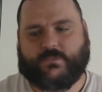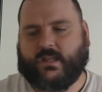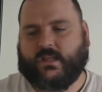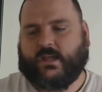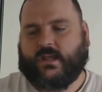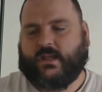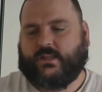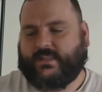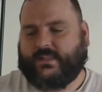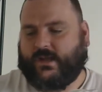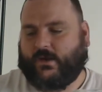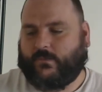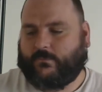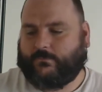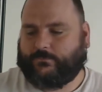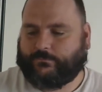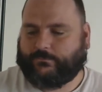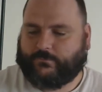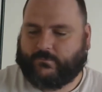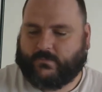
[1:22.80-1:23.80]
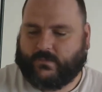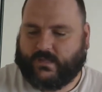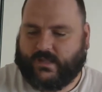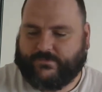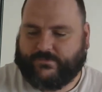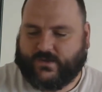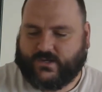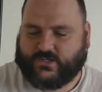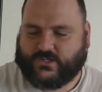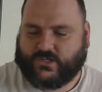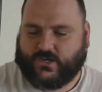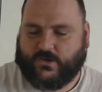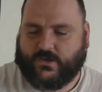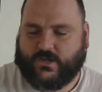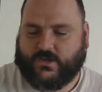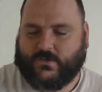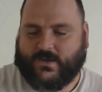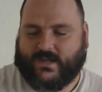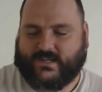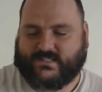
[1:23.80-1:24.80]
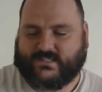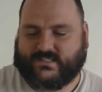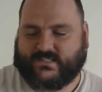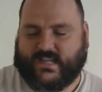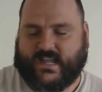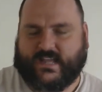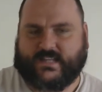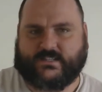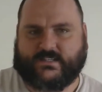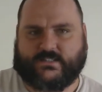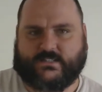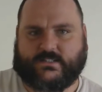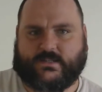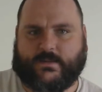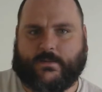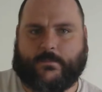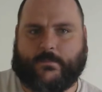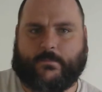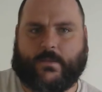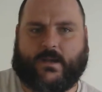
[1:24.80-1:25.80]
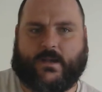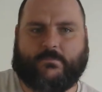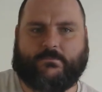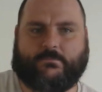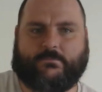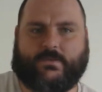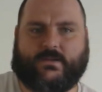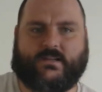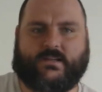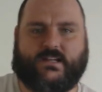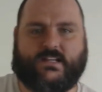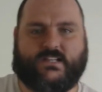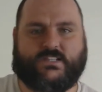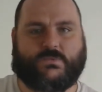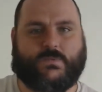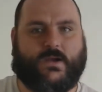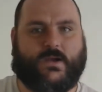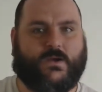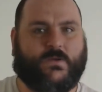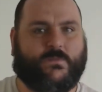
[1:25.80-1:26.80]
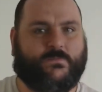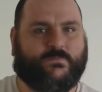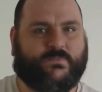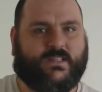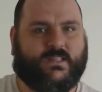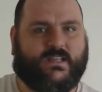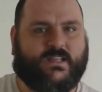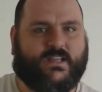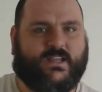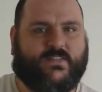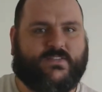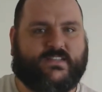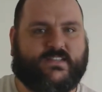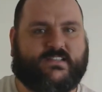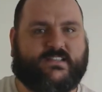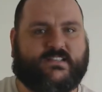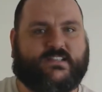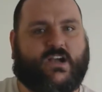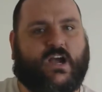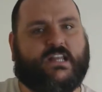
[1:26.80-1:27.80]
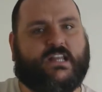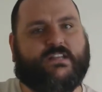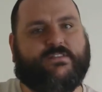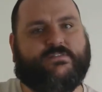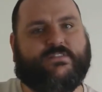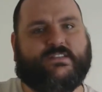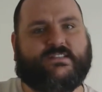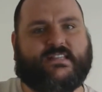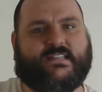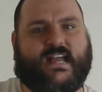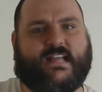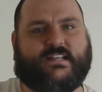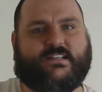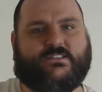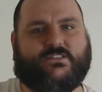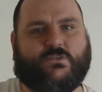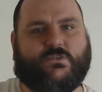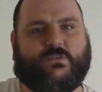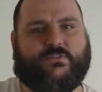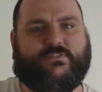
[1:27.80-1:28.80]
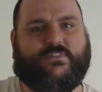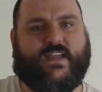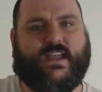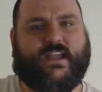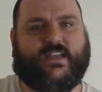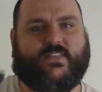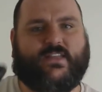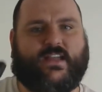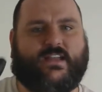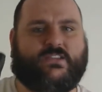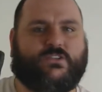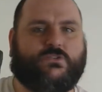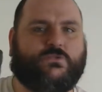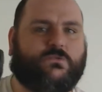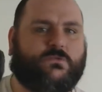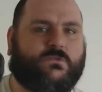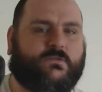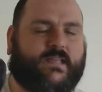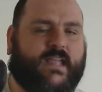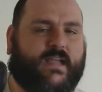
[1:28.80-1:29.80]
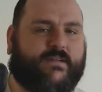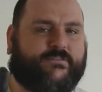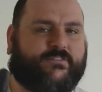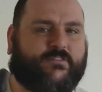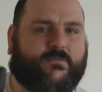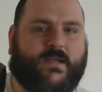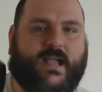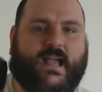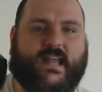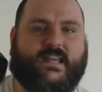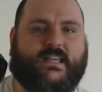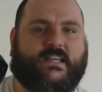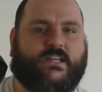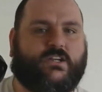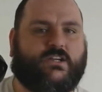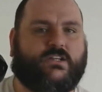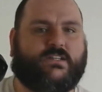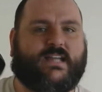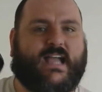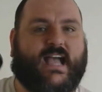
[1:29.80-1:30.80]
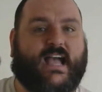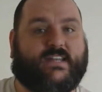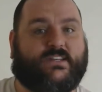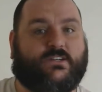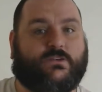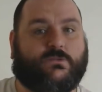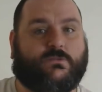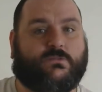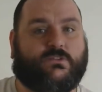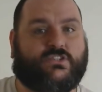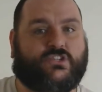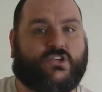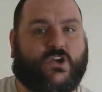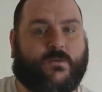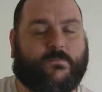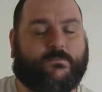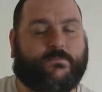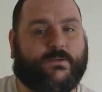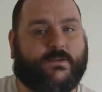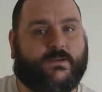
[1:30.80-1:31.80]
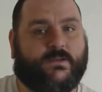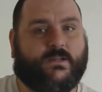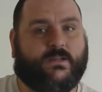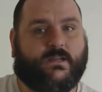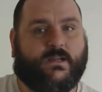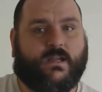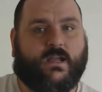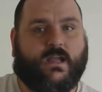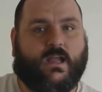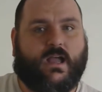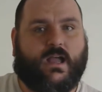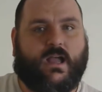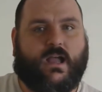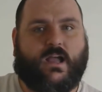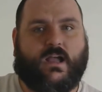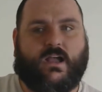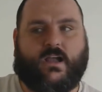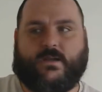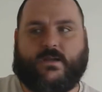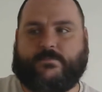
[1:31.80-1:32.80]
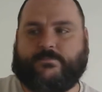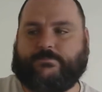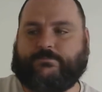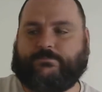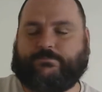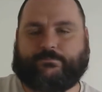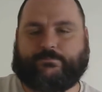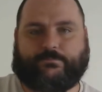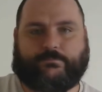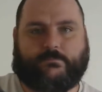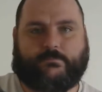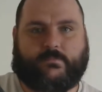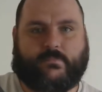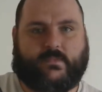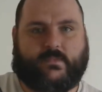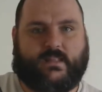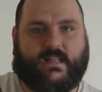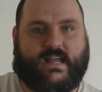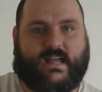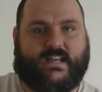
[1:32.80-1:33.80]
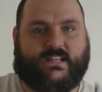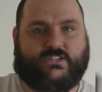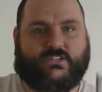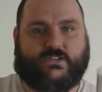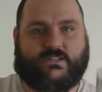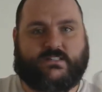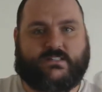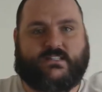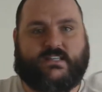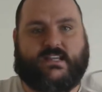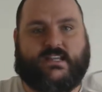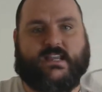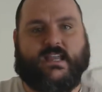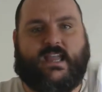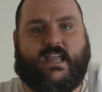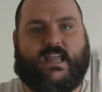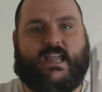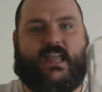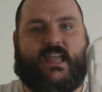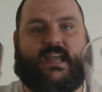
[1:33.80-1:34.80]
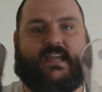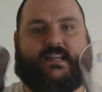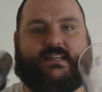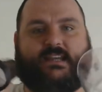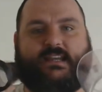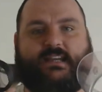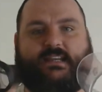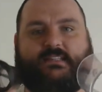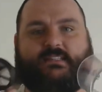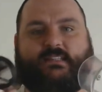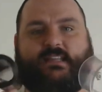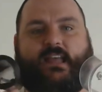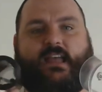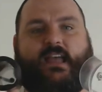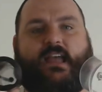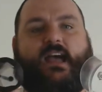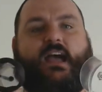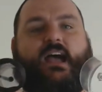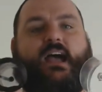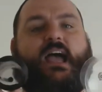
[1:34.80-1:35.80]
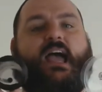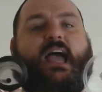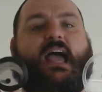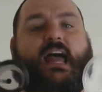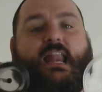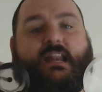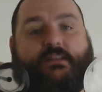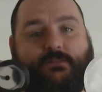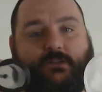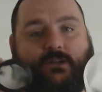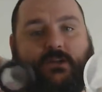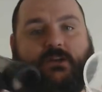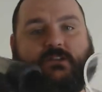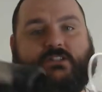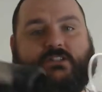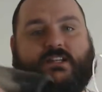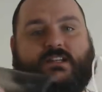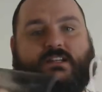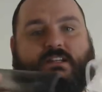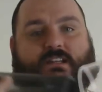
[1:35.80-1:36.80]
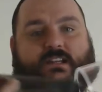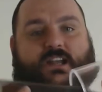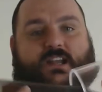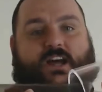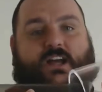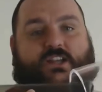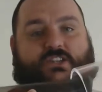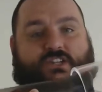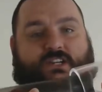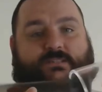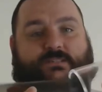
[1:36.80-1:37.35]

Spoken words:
Now, if I show you a standard pump as well, this is kind of your standard sort of thing that you'll get from any good adult shop. And as you can see, it is a hell of a lot larger.